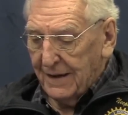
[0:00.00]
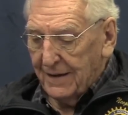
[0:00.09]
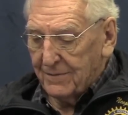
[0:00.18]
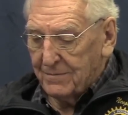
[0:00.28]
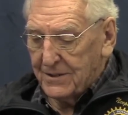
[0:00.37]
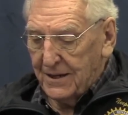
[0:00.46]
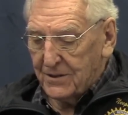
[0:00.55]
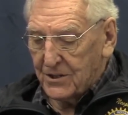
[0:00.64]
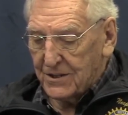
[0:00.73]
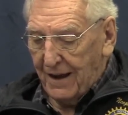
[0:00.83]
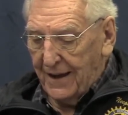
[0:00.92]
Says
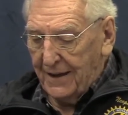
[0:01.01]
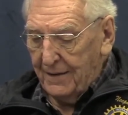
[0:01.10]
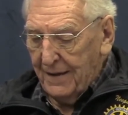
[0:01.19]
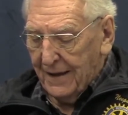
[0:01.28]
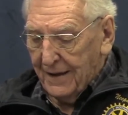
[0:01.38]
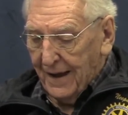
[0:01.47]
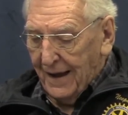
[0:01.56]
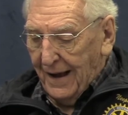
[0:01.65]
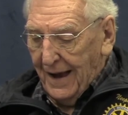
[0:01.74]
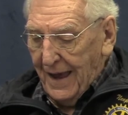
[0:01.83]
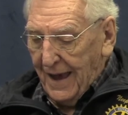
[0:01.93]
Stein,
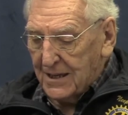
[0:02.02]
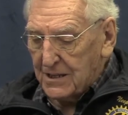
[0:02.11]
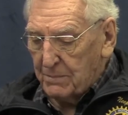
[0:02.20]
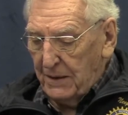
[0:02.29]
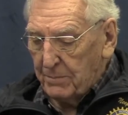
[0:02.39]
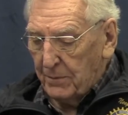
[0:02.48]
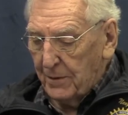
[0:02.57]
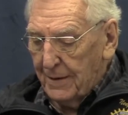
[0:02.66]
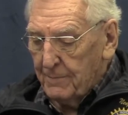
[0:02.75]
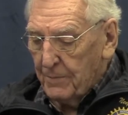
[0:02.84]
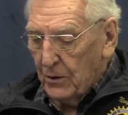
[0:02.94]
I ask people,
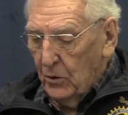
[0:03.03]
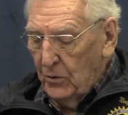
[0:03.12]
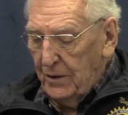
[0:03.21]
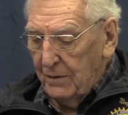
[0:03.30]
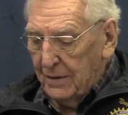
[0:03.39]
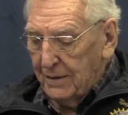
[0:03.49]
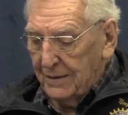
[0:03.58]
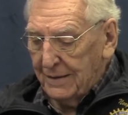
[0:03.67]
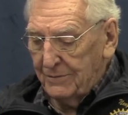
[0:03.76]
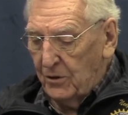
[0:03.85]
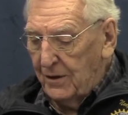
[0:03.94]

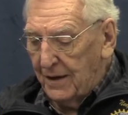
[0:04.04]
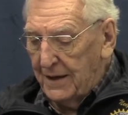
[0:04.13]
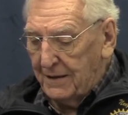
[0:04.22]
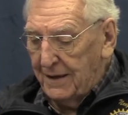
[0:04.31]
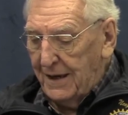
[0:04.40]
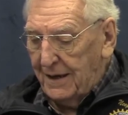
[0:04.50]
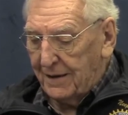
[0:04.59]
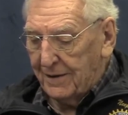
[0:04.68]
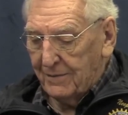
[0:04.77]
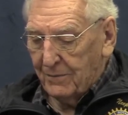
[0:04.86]
do you like to eat?